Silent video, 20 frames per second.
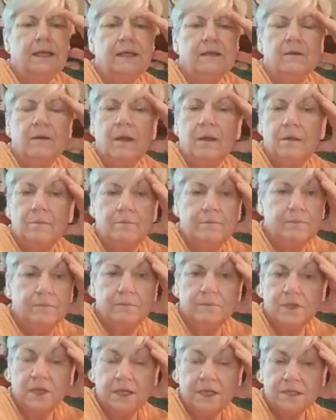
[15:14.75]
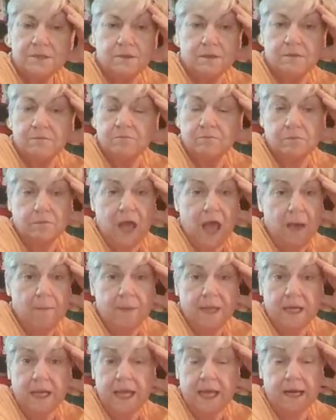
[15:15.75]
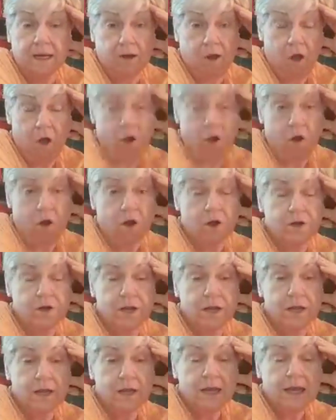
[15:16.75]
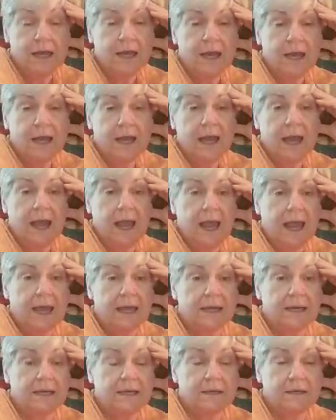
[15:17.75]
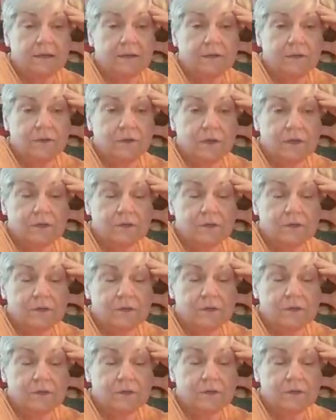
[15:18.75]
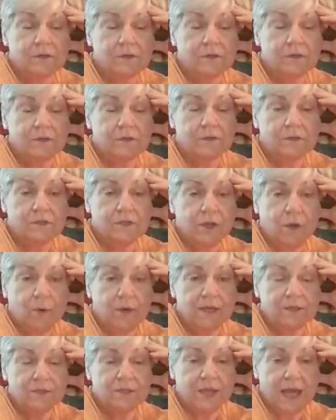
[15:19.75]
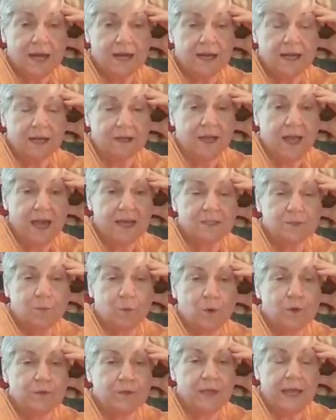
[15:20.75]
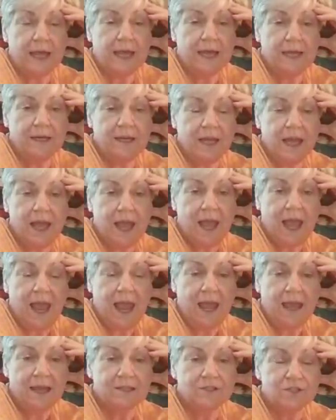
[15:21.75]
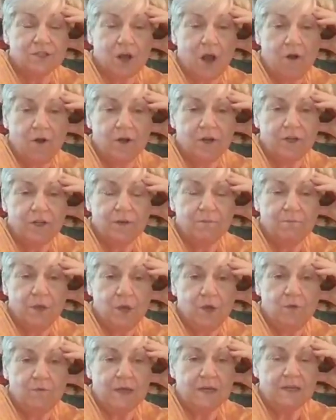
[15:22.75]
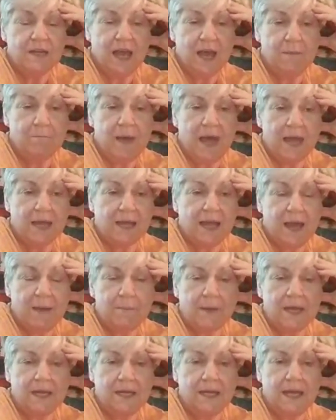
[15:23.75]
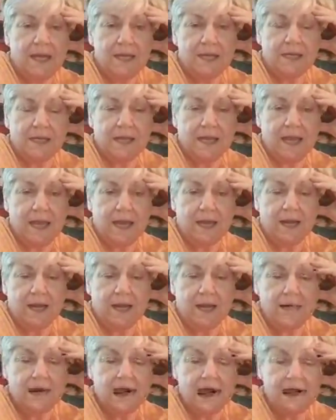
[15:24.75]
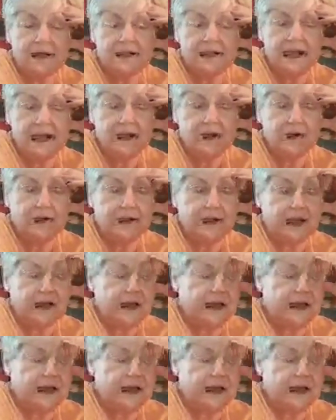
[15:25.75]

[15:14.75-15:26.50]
And just, I mean, hit it hard. And So he said a little cuss word then. Started to move and come back up and hit it again, and my mama got tickled, and he